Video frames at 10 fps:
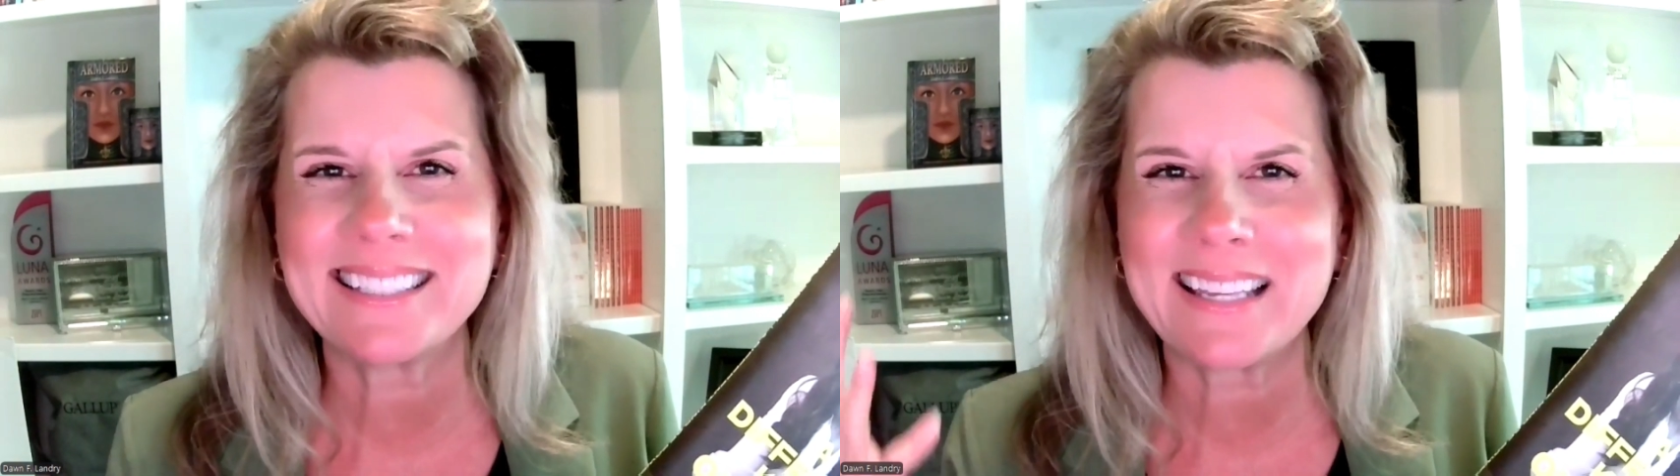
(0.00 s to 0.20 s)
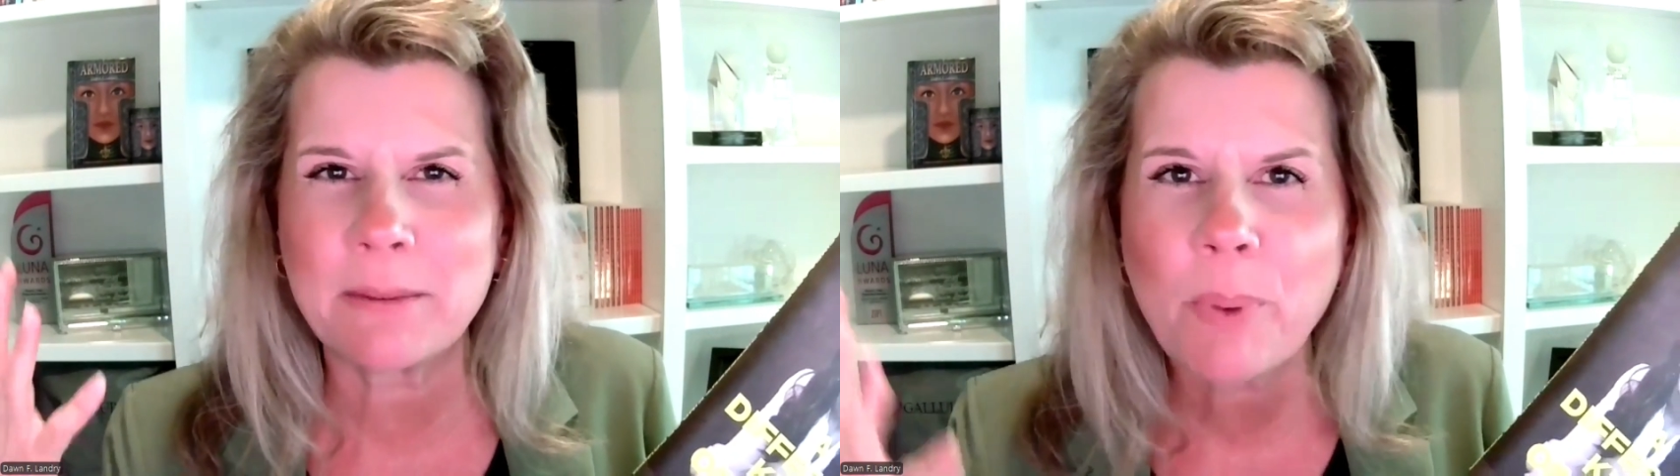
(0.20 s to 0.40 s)

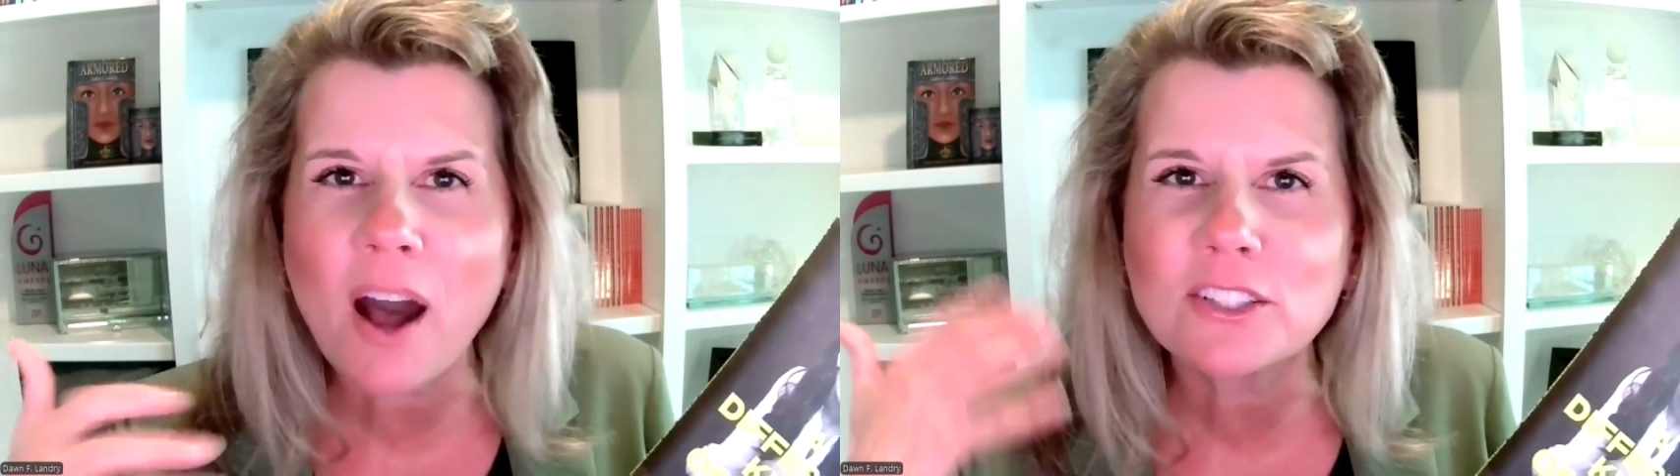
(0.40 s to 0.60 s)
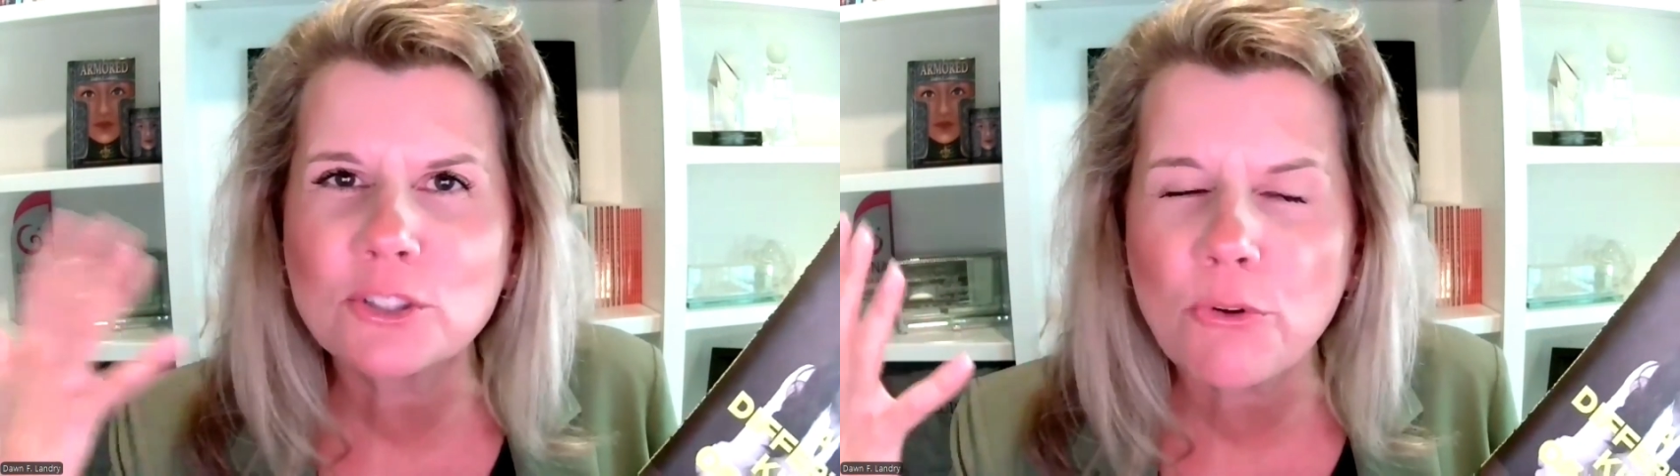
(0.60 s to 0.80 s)
and
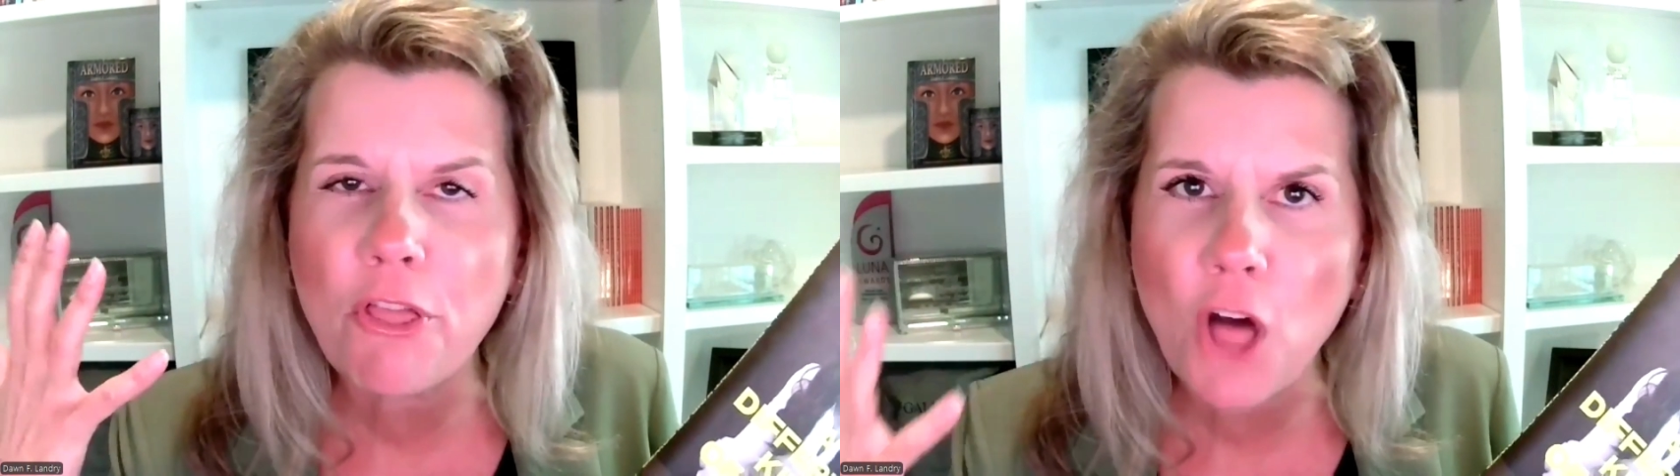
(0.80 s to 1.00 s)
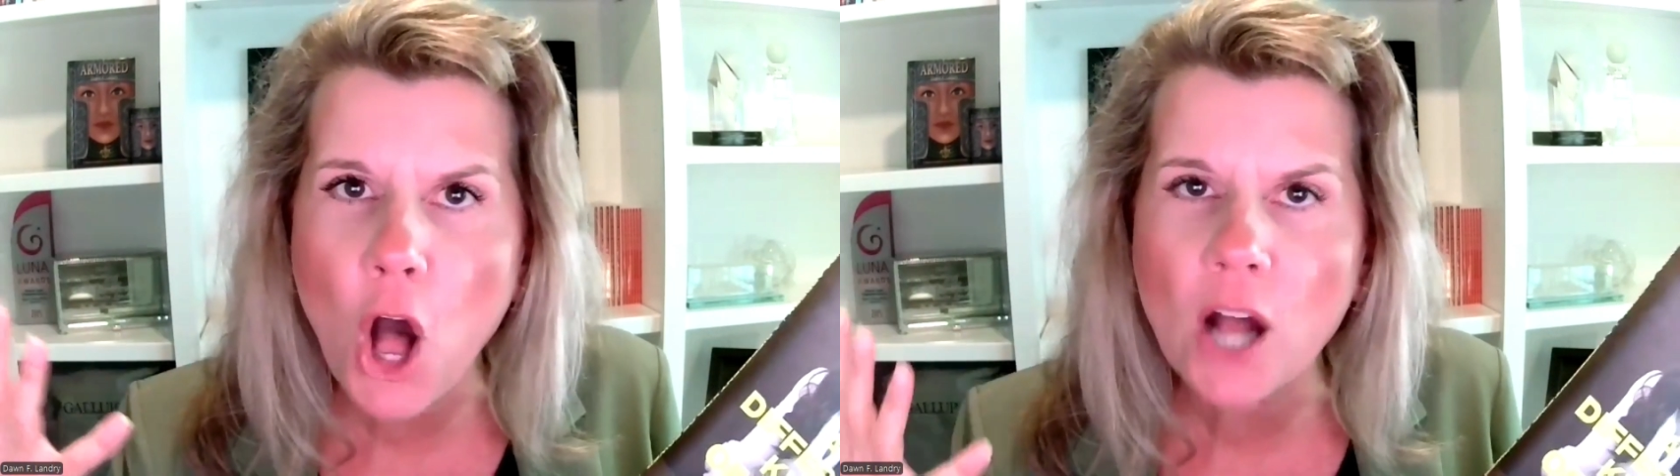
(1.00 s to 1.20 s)
imposter
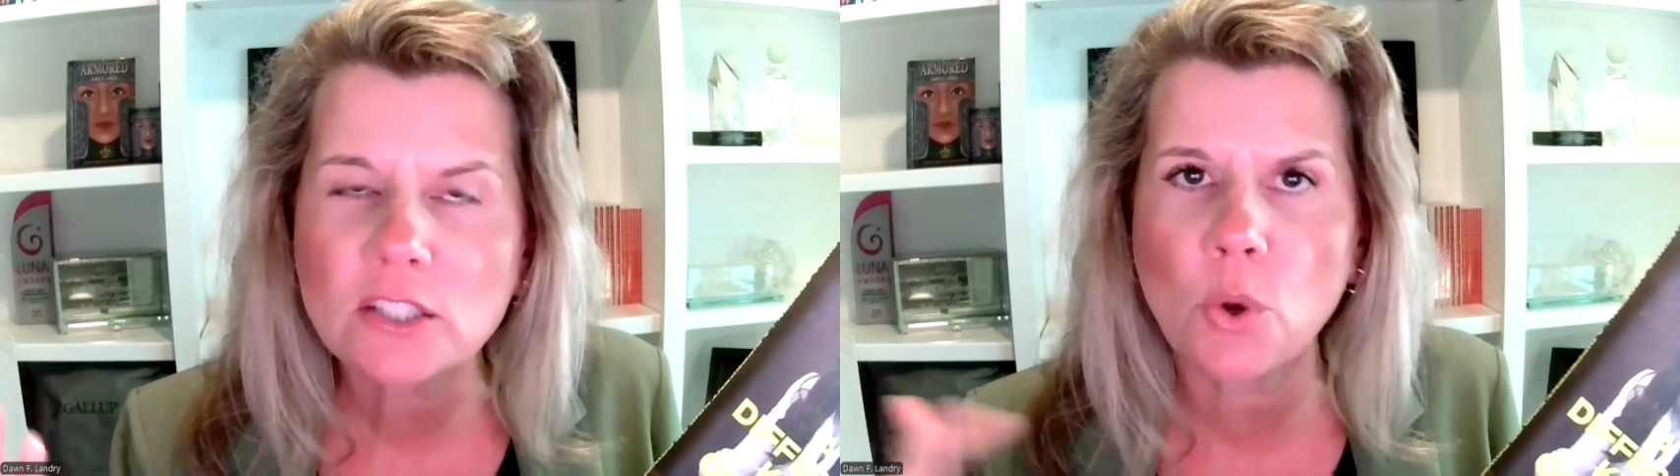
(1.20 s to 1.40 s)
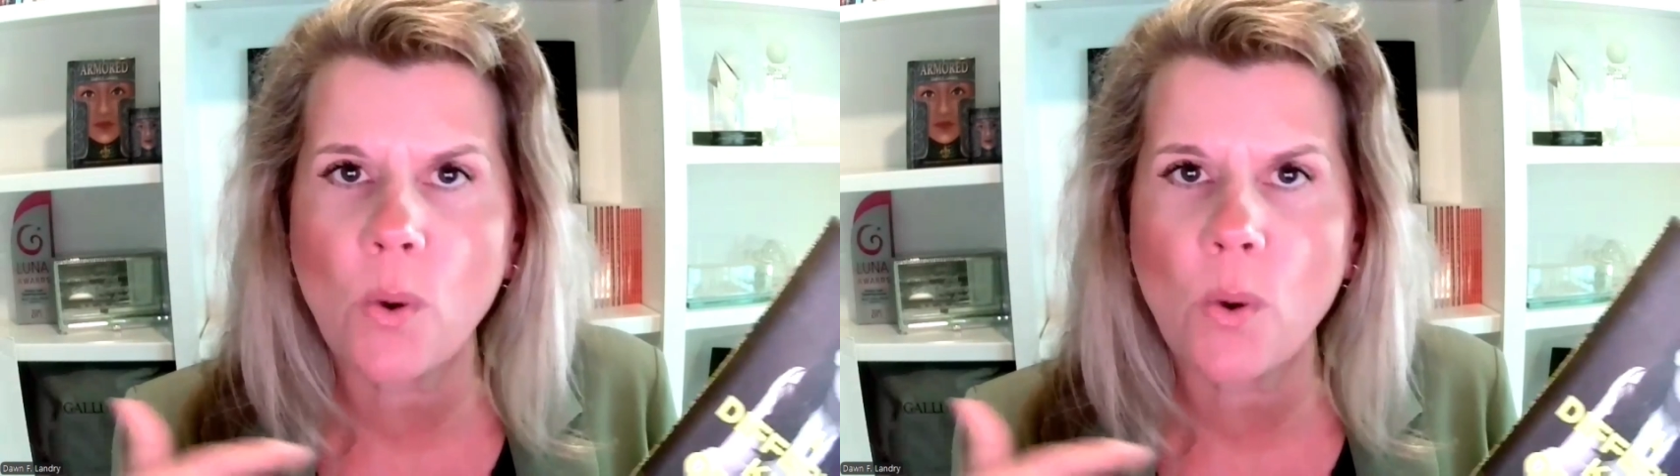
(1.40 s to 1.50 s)
thoughts